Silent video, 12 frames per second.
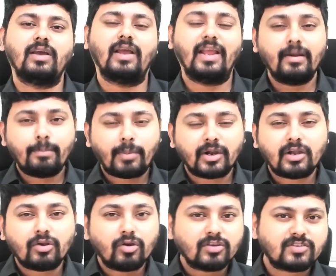in
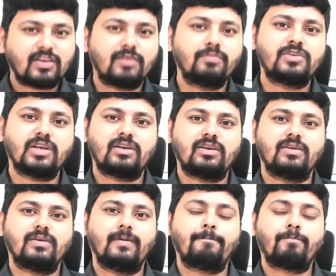particular subject
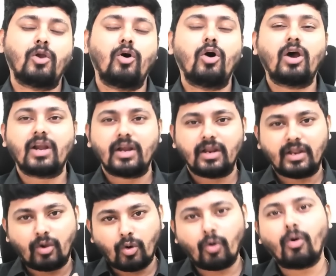or
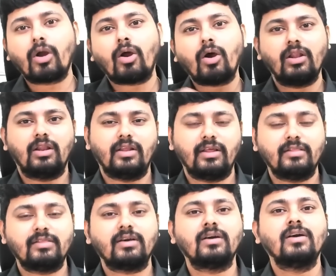overall in
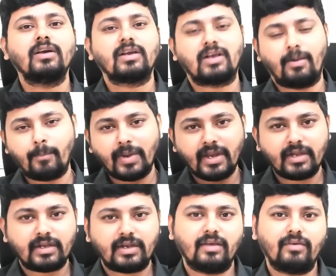the complete
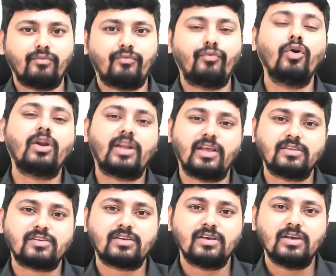full
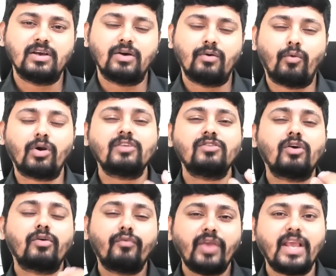test, what is
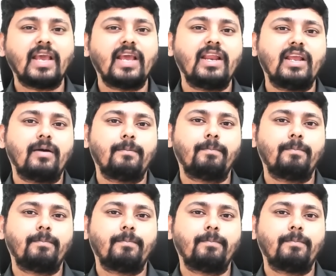your weak area?